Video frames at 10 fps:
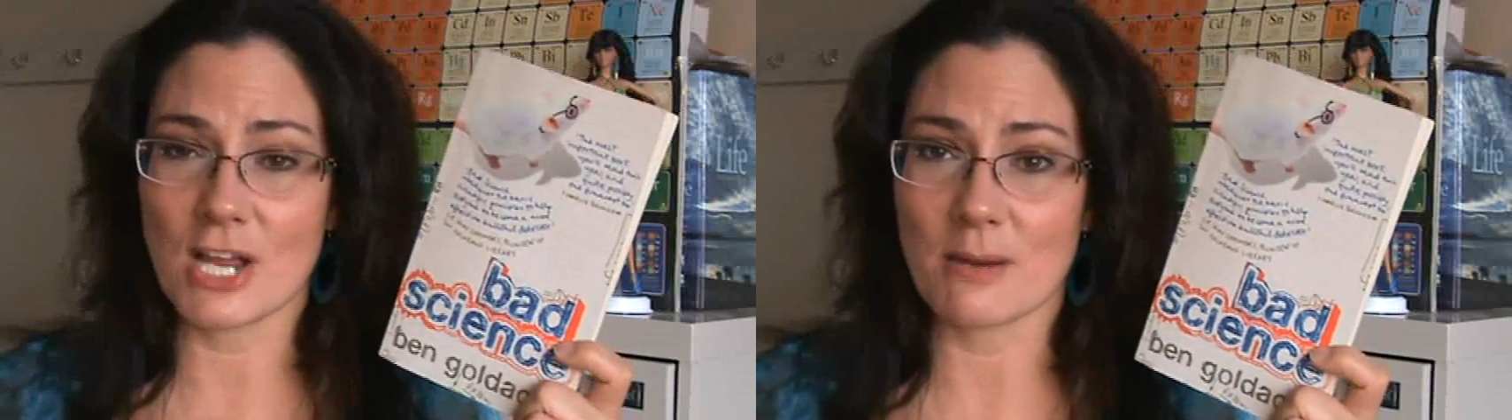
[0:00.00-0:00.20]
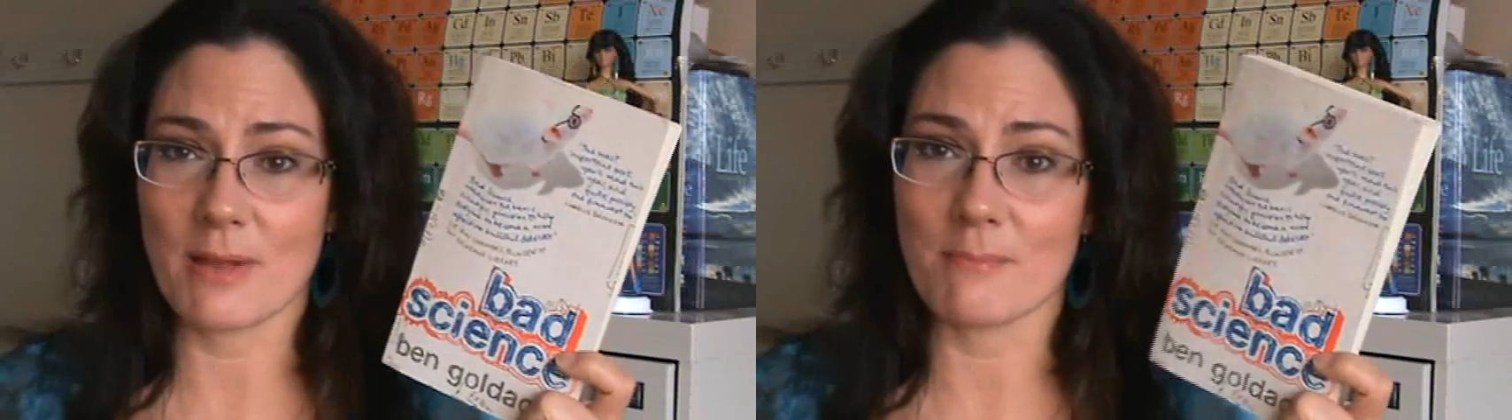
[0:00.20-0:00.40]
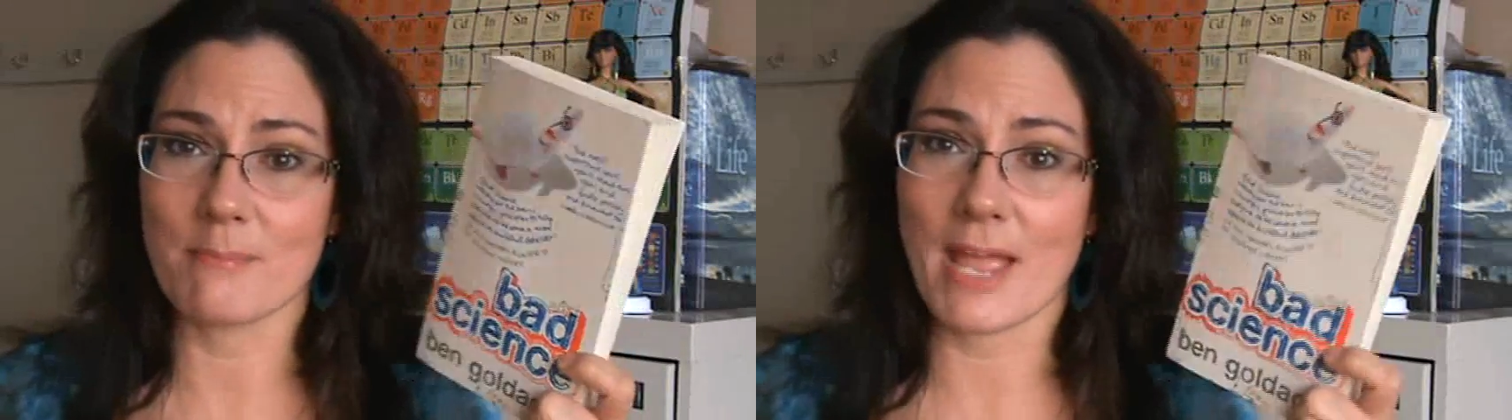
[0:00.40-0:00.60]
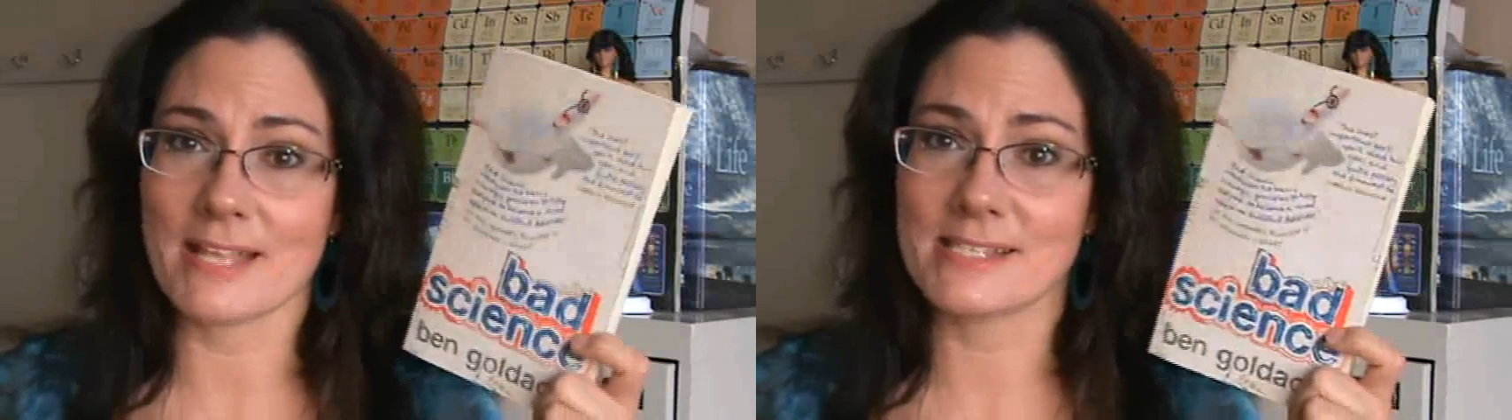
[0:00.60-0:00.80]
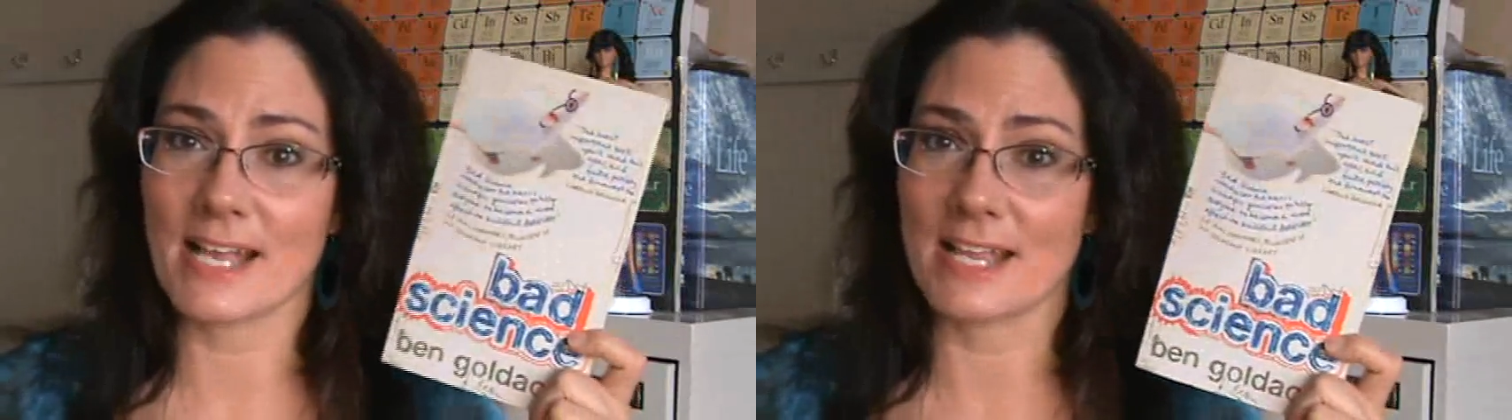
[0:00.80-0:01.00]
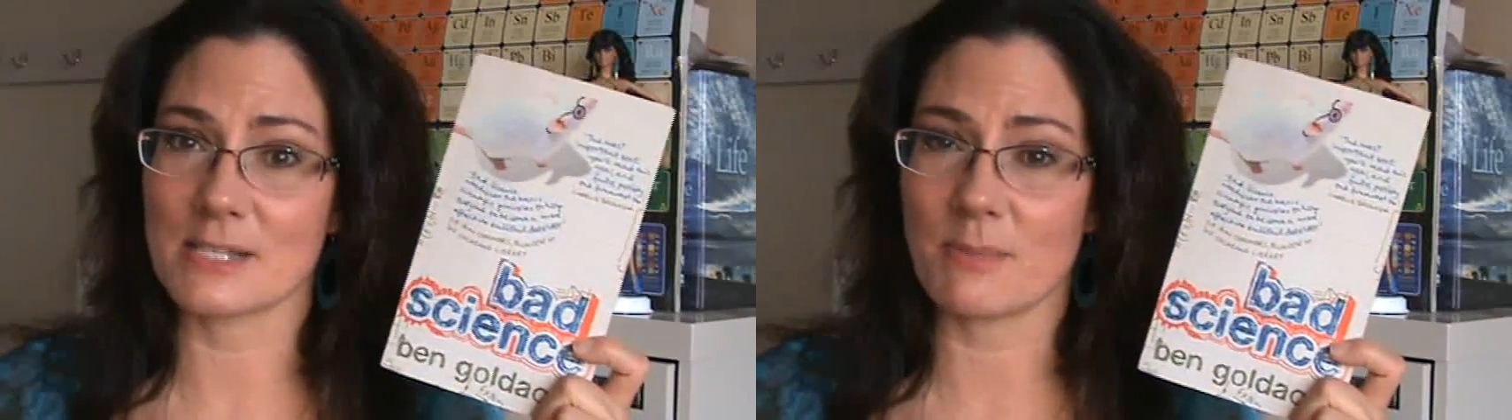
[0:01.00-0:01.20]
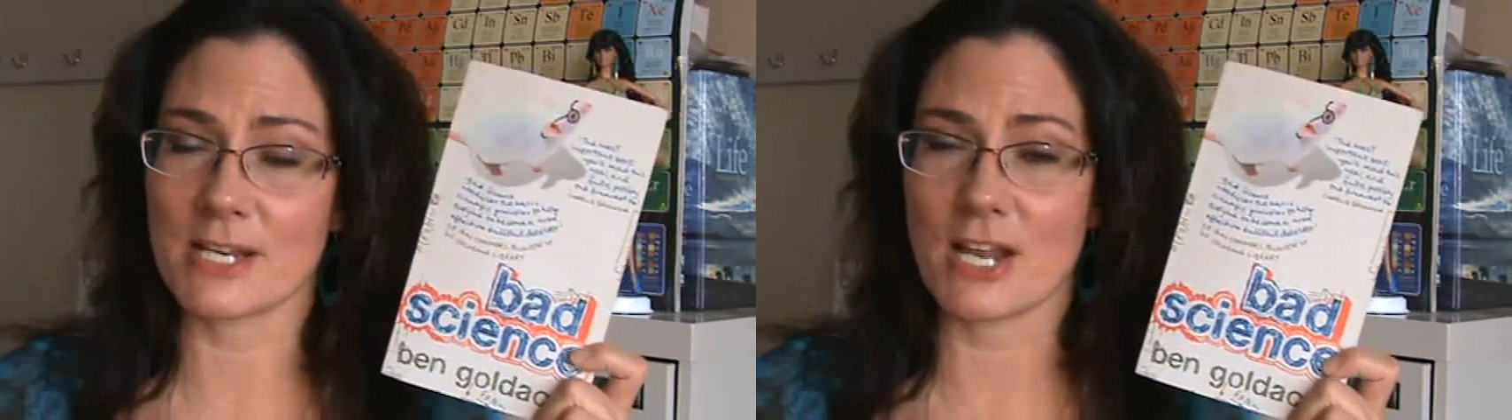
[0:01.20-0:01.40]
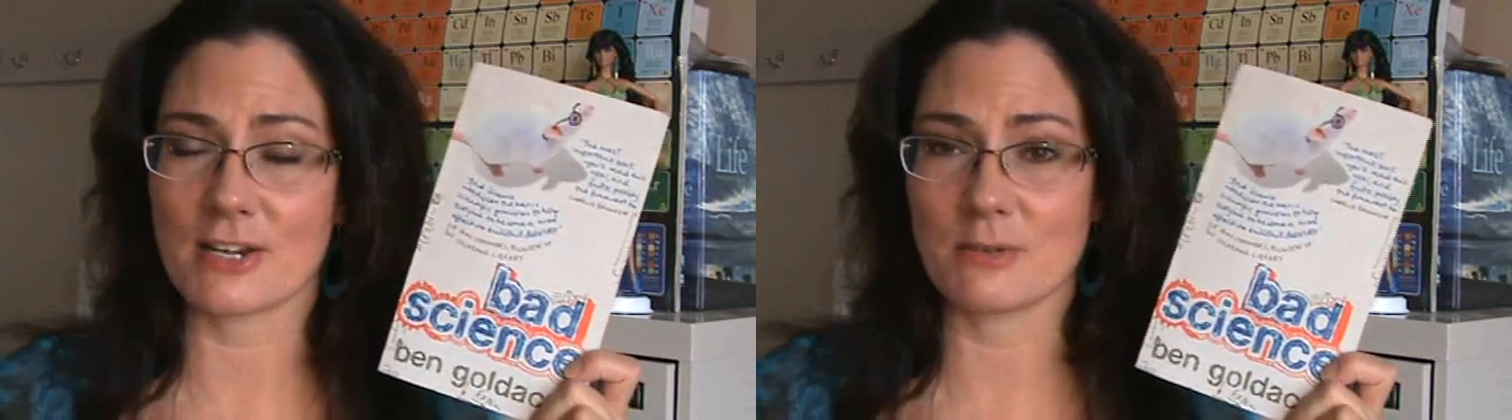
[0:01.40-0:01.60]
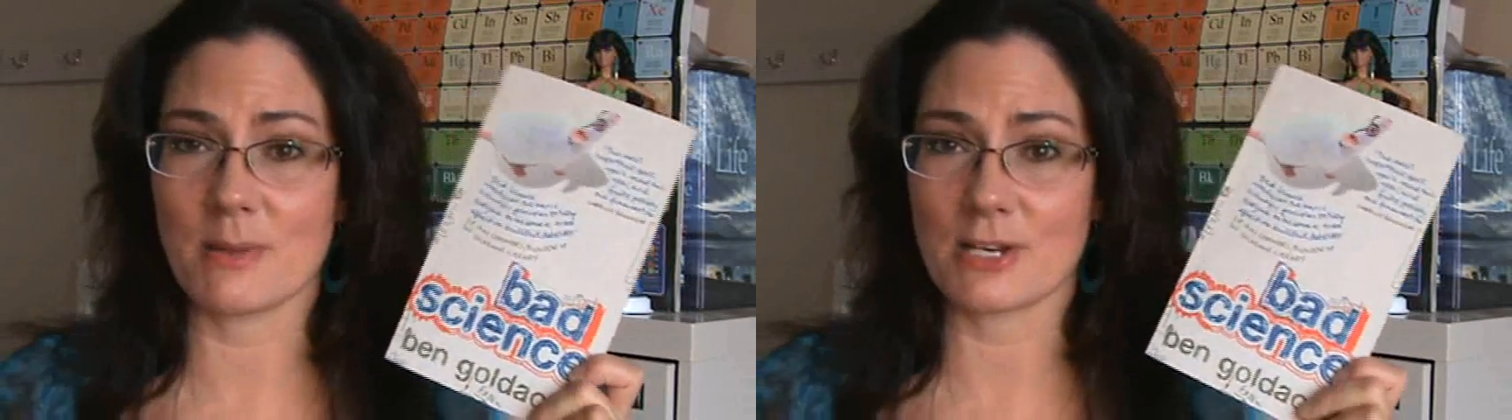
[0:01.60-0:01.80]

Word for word: talk about Bad Science by Dr.